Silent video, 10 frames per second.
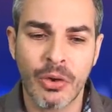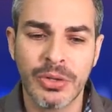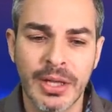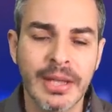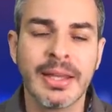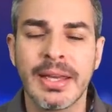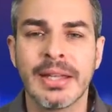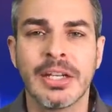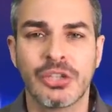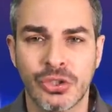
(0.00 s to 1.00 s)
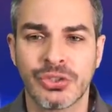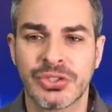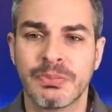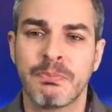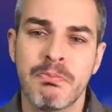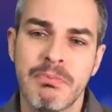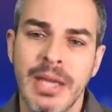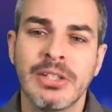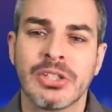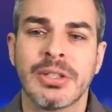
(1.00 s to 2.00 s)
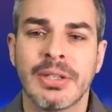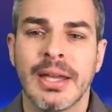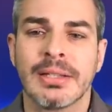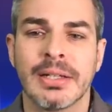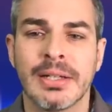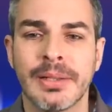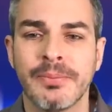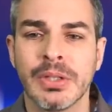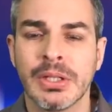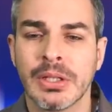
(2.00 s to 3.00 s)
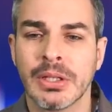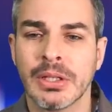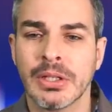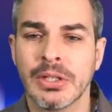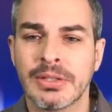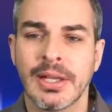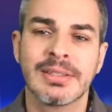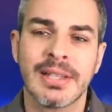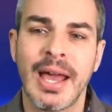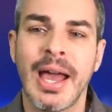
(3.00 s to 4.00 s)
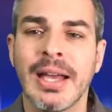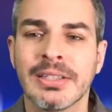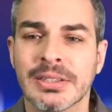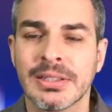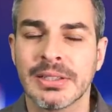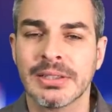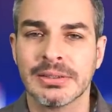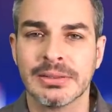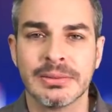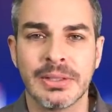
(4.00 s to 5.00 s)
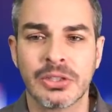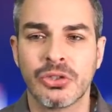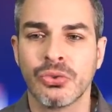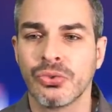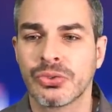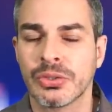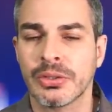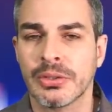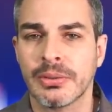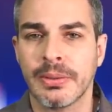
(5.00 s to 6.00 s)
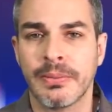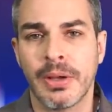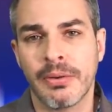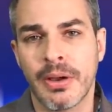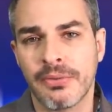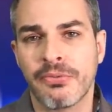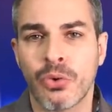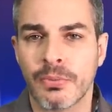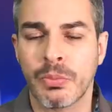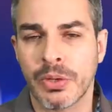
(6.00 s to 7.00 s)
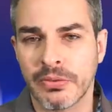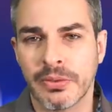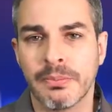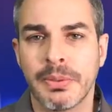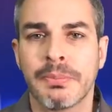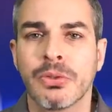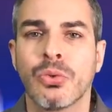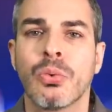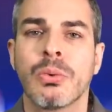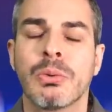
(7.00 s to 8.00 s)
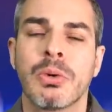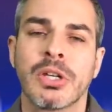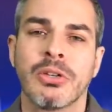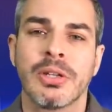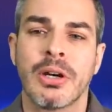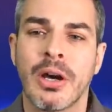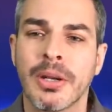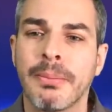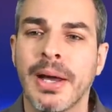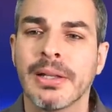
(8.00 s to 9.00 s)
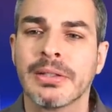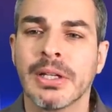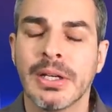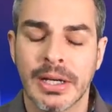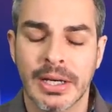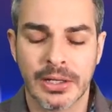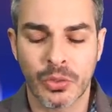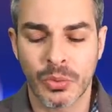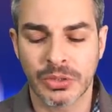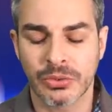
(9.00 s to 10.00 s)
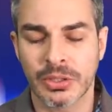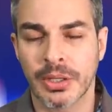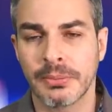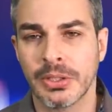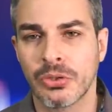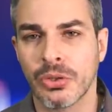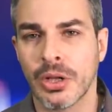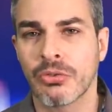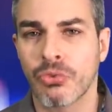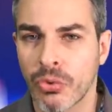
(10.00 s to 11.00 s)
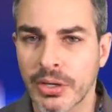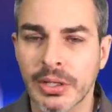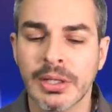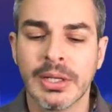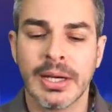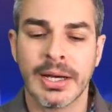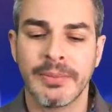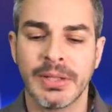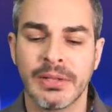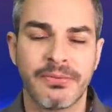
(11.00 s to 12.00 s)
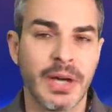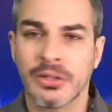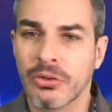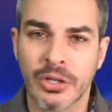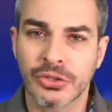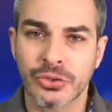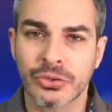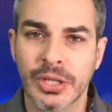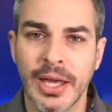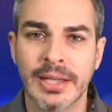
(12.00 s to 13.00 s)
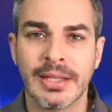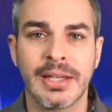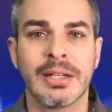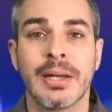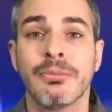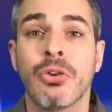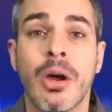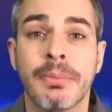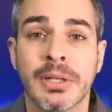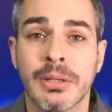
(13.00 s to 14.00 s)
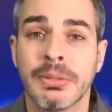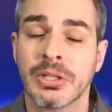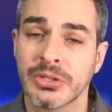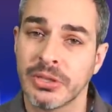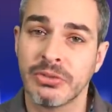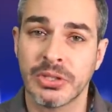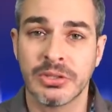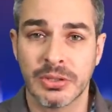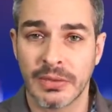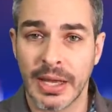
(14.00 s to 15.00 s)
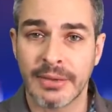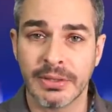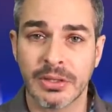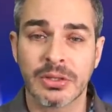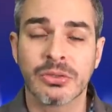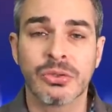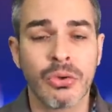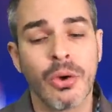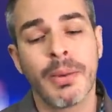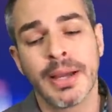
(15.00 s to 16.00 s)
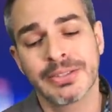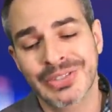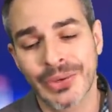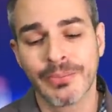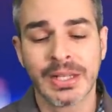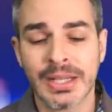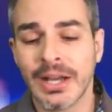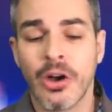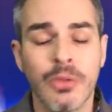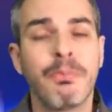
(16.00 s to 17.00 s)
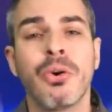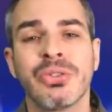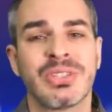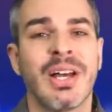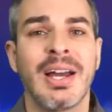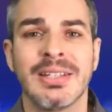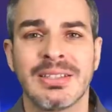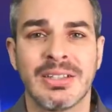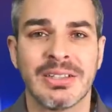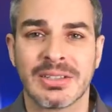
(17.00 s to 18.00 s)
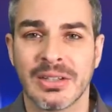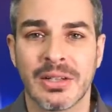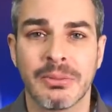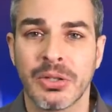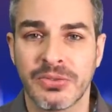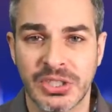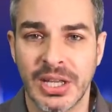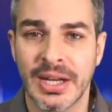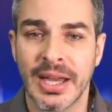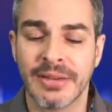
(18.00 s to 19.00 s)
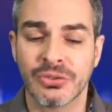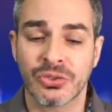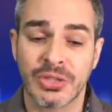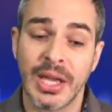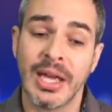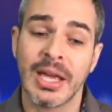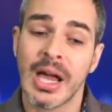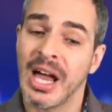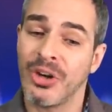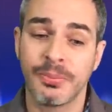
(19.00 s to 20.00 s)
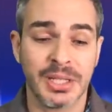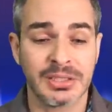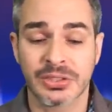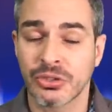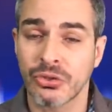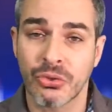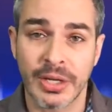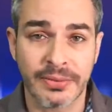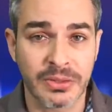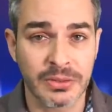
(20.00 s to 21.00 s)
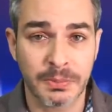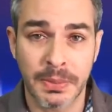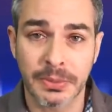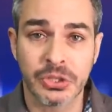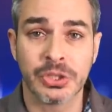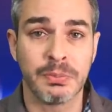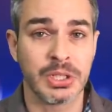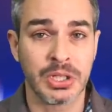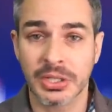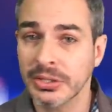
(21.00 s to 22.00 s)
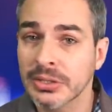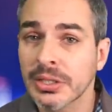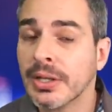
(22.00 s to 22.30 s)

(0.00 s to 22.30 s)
on the other hand, I should mention that Tesla has accused a former one of the people who were working on their Autopilot, who went to the company called Aurora, and they filed a lawsuit, and they ended up dropping it because they really didn't have anything to go by. So on both sides, there is a little bit of shade, I have to say. I hope Tesla's not going after these people just because